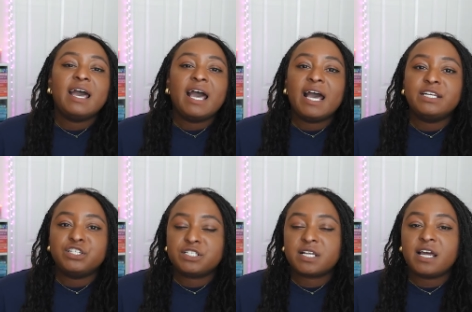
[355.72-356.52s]
and
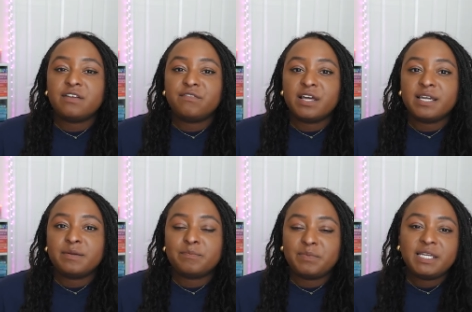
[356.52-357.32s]
just kind of like
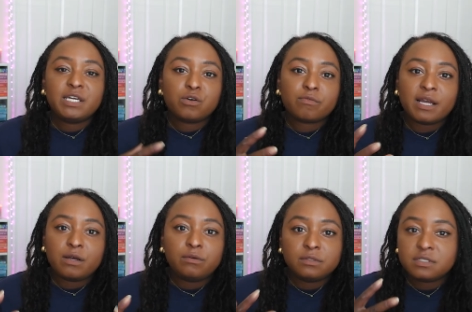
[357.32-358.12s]
being
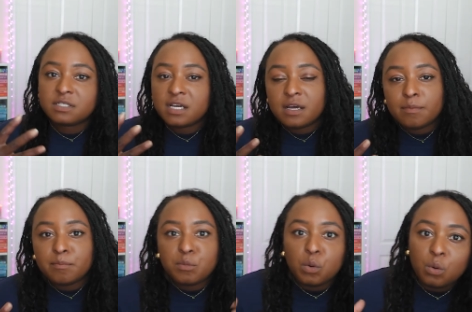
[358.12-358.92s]
around
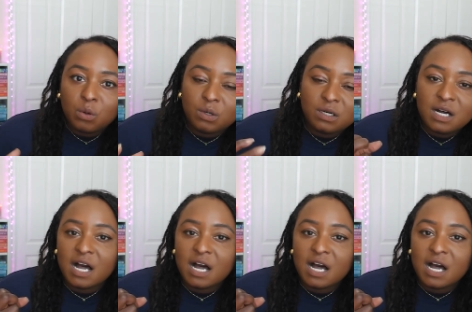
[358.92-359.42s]
more